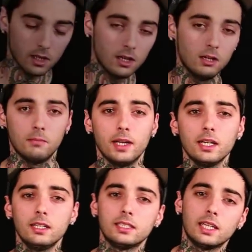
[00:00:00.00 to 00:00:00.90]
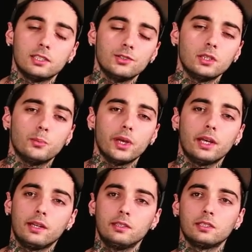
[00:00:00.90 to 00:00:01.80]
I got into tattooing
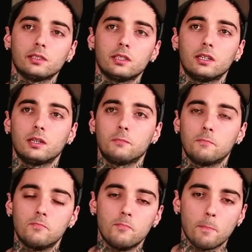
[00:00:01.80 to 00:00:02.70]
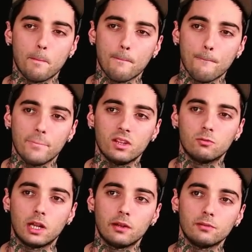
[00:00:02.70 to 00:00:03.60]
bands
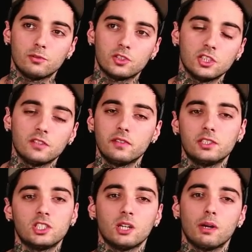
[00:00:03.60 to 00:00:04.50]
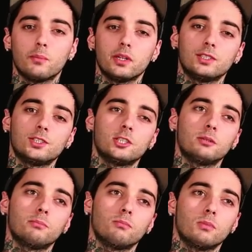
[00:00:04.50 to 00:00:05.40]
when I was just finishing up my
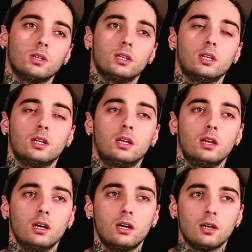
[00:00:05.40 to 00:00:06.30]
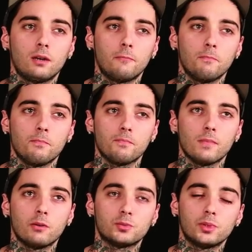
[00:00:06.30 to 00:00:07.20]
apprenticeship.
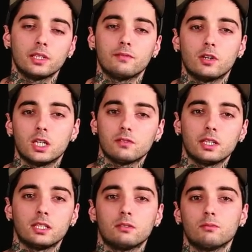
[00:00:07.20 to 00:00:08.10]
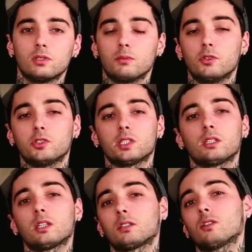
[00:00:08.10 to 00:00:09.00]
I was pretty involved like with the
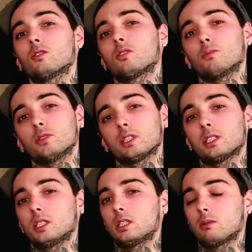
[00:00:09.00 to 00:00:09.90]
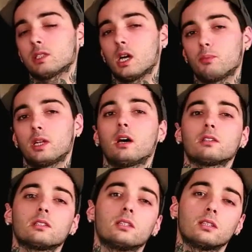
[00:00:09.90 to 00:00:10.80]
music, like local music scene. I was helping
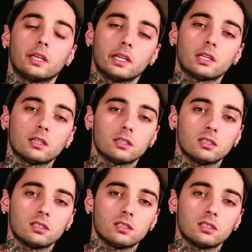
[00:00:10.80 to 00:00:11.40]
out in like